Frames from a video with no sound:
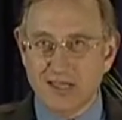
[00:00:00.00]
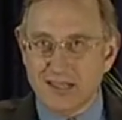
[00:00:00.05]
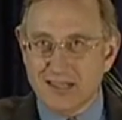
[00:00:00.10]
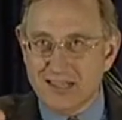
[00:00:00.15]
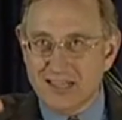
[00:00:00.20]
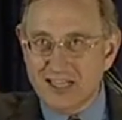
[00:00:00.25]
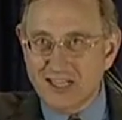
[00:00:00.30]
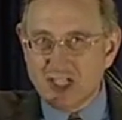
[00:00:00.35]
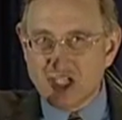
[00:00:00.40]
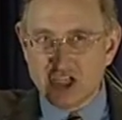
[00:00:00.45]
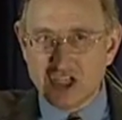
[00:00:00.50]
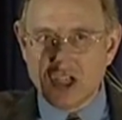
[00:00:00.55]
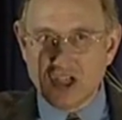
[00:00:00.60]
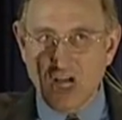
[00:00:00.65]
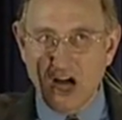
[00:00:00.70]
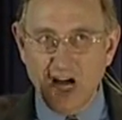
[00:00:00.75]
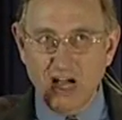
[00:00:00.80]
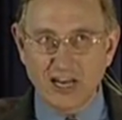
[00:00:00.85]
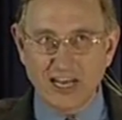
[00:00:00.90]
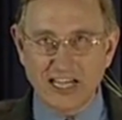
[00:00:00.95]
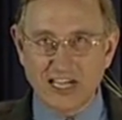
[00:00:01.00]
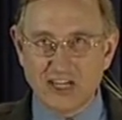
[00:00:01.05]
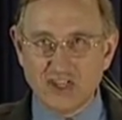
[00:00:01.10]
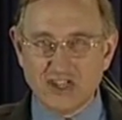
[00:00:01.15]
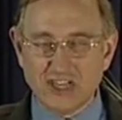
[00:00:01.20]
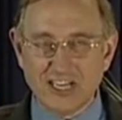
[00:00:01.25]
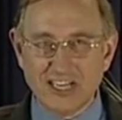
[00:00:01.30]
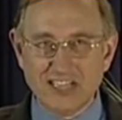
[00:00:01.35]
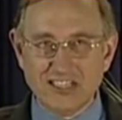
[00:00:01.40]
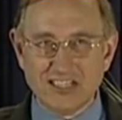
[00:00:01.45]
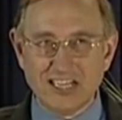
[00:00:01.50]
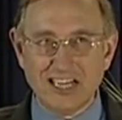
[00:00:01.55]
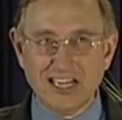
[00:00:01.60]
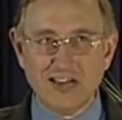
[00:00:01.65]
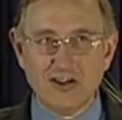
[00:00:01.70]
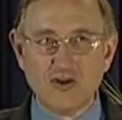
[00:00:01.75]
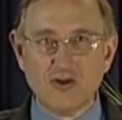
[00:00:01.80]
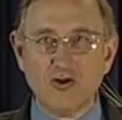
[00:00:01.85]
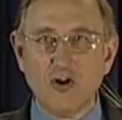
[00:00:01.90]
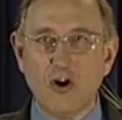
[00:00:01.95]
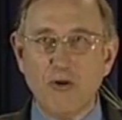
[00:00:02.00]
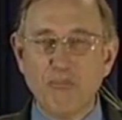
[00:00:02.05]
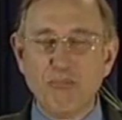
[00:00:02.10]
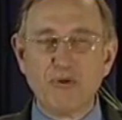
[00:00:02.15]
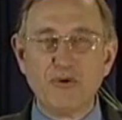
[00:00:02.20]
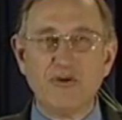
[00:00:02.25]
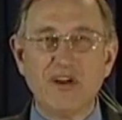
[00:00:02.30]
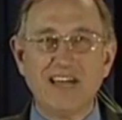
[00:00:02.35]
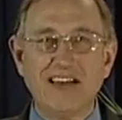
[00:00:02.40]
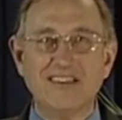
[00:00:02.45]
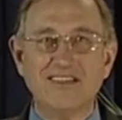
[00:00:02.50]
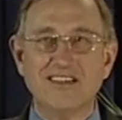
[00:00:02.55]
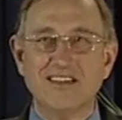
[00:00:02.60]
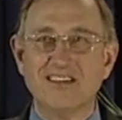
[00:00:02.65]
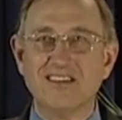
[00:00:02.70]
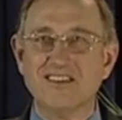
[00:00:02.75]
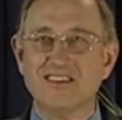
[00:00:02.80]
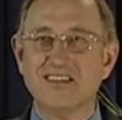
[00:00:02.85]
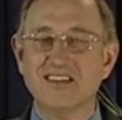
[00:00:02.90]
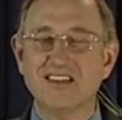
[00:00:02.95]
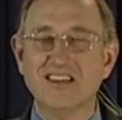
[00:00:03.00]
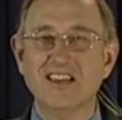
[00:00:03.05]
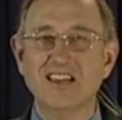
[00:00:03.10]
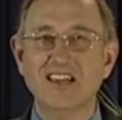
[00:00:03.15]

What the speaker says: this knowledge is incorporated